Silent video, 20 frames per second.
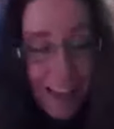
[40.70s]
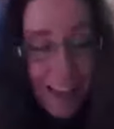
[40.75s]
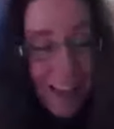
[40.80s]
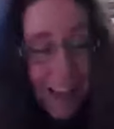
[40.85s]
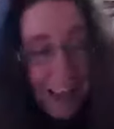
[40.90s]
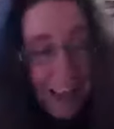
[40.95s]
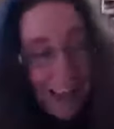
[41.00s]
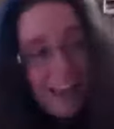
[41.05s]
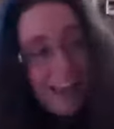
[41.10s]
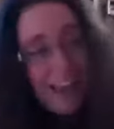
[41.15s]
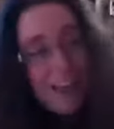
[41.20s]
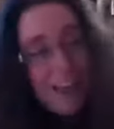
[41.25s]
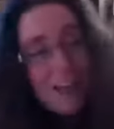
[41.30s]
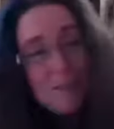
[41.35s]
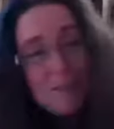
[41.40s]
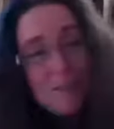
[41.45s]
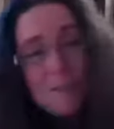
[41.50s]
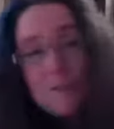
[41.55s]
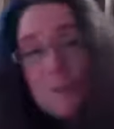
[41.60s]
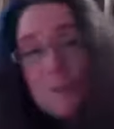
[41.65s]
And
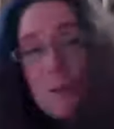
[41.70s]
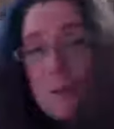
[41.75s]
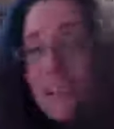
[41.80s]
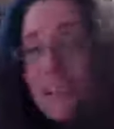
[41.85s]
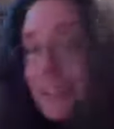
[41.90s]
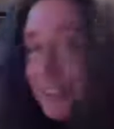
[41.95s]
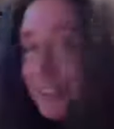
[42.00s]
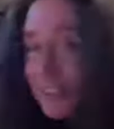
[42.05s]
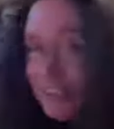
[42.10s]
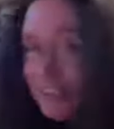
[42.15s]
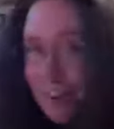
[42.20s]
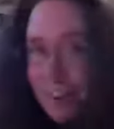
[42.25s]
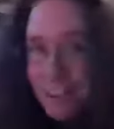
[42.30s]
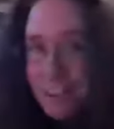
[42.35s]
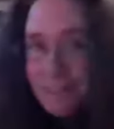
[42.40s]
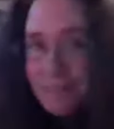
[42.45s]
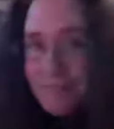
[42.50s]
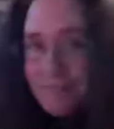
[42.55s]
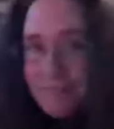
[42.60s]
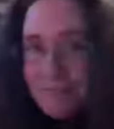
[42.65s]
before we get
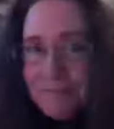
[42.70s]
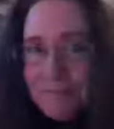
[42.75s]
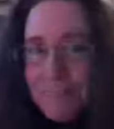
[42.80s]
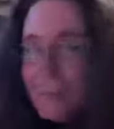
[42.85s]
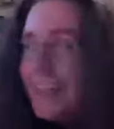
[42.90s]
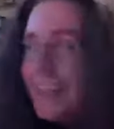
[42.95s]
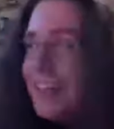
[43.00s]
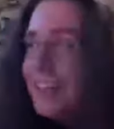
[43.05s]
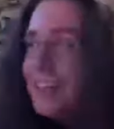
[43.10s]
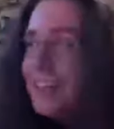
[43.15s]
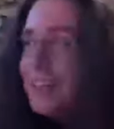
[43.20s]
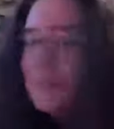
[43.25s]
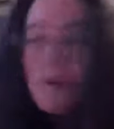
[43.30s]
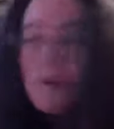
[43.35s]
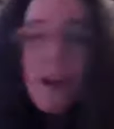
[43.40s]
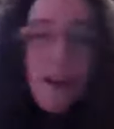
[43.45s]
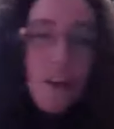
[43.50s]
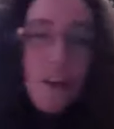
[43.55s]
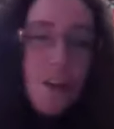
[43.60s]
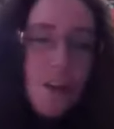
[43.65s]
started, I just
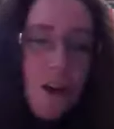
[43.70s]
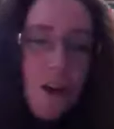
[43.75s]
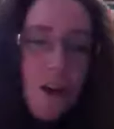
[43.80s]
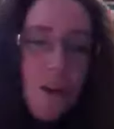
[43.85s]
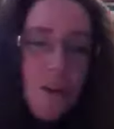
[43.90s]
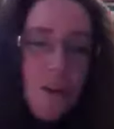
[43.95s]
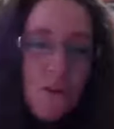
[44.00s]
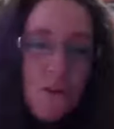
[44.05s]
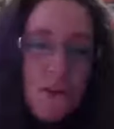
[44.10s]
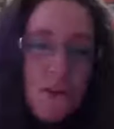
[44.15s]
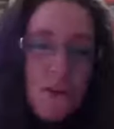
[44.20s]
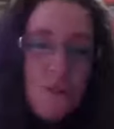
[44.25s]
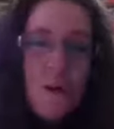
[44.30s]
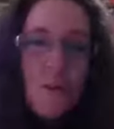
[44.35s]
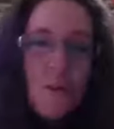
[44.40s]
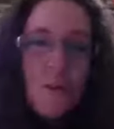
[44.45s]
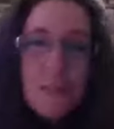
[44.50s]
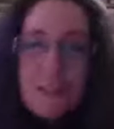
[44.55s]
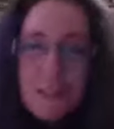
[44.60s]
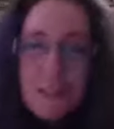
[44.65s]
want you to know that what
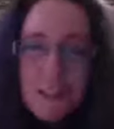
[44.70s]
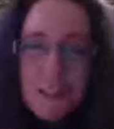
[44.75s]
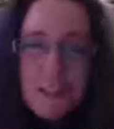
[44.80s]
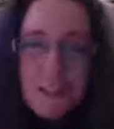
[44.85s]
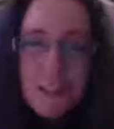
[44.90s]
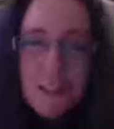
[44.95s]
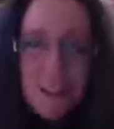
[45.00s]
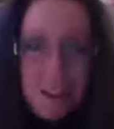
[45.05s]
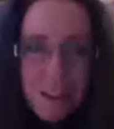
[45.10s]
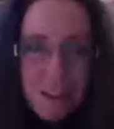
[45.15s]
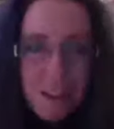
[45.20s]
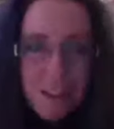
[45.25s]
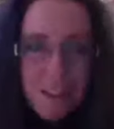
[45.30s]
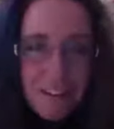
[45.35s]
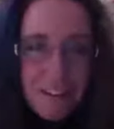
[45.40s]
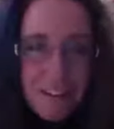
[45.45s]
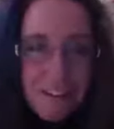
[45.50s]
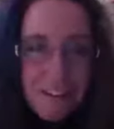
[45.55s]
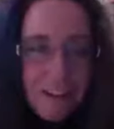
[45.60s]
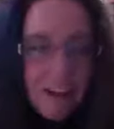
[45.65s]
we're dealing with here,
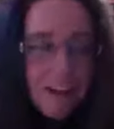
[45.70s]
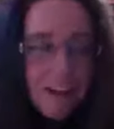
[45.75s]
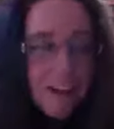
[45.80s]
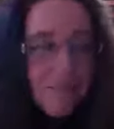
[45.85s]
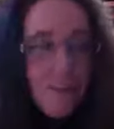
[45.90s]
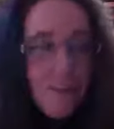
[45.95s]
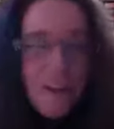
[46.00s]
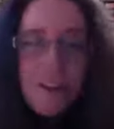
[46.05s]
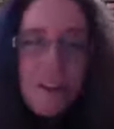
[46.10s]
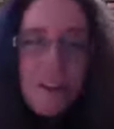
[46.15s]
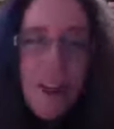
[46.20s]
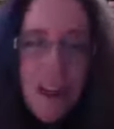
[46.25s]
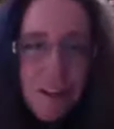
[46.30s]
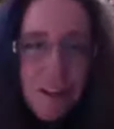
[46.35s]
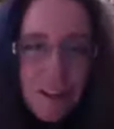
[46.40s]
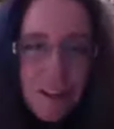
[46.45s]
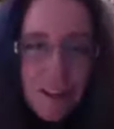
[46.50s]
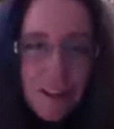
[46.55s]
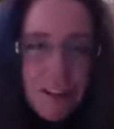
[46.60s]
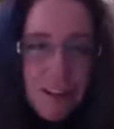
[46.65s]
what you have
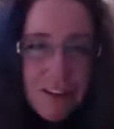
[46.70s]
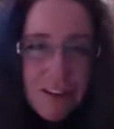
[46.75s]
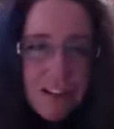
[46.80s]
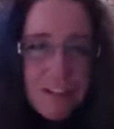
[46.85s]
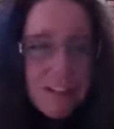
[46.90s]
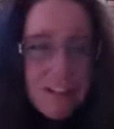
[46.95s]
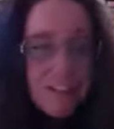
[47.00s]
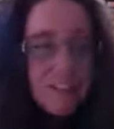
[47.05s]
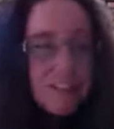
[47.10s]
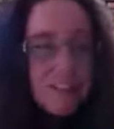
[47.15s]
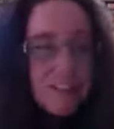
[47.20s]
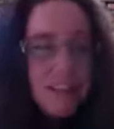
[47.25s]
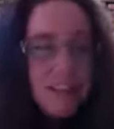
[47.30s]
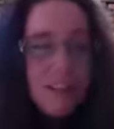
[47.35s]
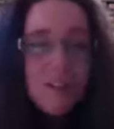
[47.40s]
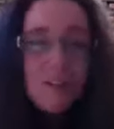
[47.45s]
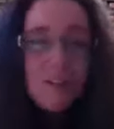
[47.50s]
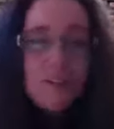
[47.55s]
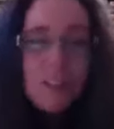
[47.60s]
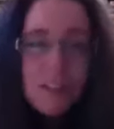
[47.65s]
here, is a
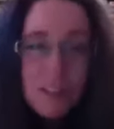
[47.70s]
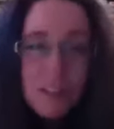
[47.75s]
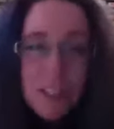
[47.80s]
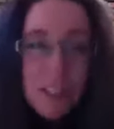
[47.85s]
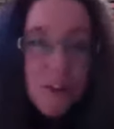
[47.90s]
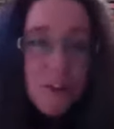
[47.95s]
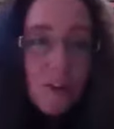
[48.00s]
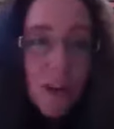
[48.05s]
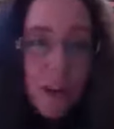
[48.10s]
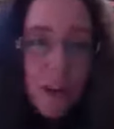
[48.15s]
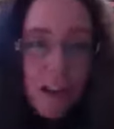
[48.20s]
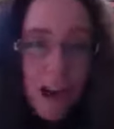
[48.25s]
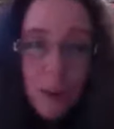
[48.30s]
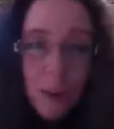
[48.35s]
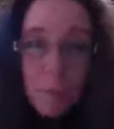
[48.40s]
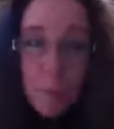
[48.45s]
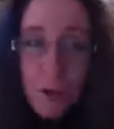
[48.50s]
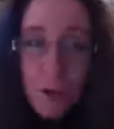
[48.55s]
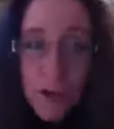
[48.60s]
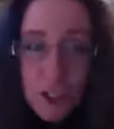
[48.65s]
utility grade
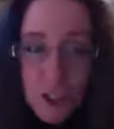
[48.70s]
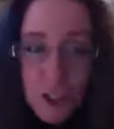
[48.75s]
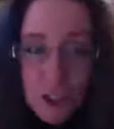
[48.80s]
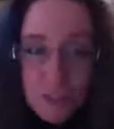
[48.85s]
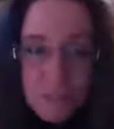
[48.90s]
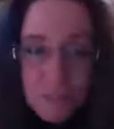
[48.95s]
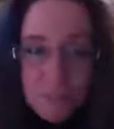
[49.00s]
operation.